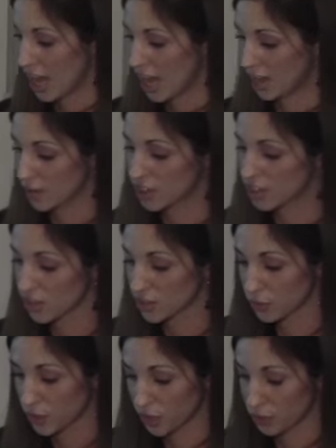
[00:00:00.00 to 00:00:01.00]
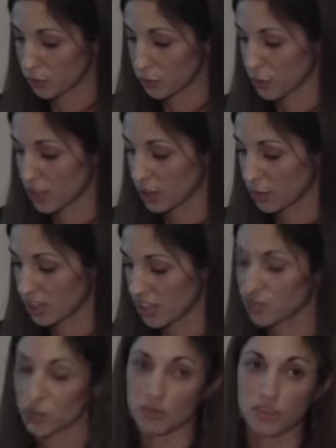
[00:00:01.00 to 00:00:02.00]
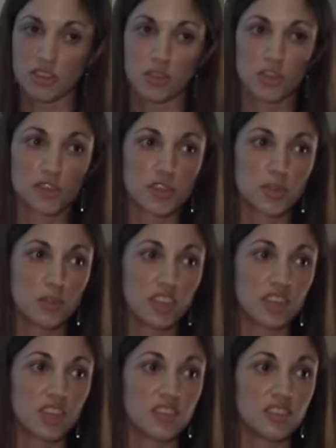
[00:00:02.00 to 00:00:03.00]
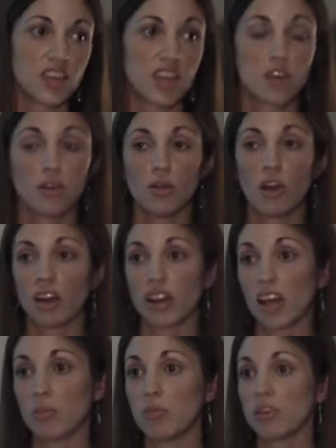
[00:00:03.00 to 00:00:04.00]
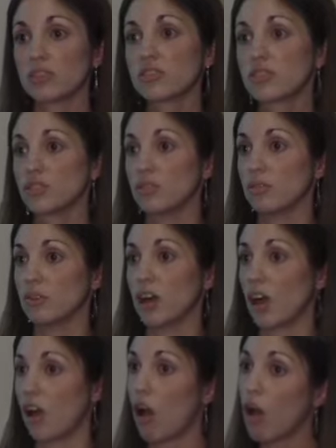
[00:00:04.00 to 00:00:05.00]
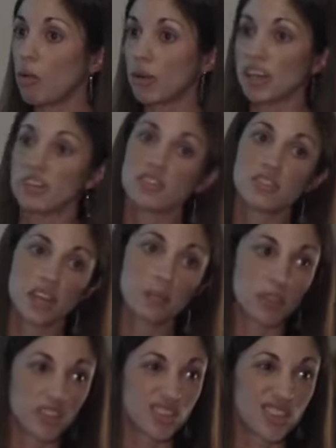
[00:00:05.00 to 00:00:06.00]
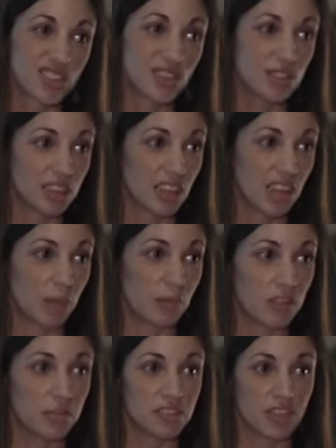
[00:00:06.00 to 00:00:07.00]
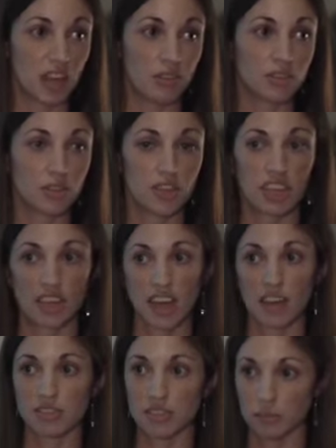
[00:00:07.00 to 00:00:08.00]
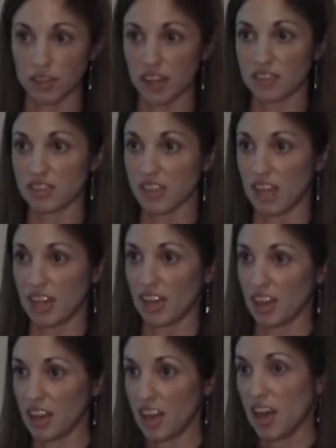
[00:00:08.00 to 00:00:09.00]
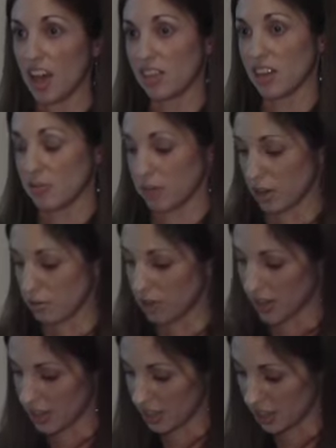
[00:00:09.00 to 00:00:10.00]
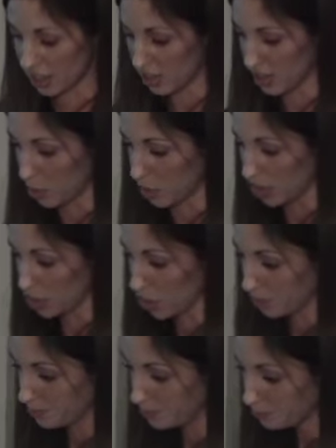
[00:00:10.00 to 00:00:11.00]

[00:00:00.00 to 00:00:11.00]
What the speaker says: It's also good for working with kids with physical disabilities who aren't able to always take pictures using the camera themselves, so they can have someone else take it and then verify the picture.